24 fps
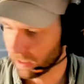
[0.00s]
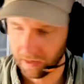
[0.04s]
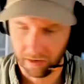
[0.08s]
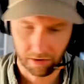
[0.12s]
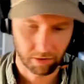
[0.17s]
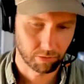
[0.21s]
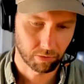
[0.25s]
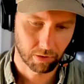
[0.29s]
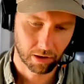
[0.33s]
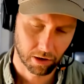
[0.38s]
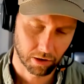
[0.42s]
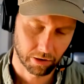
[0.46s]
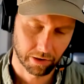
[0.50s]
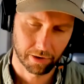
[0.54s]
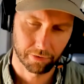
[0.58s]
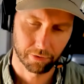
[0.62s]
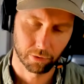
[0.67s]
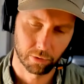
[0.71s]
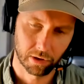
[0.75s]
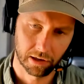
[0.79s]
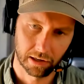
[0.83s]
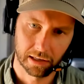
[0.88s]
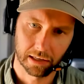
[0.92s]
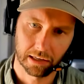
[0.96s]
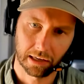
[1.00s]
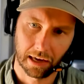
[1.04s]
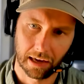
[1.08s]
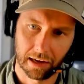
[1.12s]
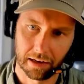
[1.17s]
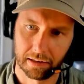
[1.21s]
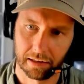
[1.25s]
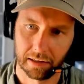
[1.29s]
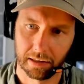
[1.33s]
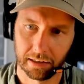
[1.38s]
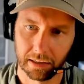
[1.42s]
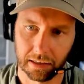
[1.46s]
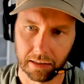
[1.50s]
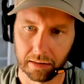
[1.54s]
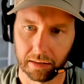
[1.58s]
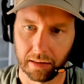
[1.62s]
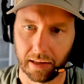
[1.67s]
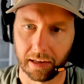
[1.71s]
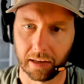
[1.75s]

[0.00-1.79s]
I don't ever want to eat candy again.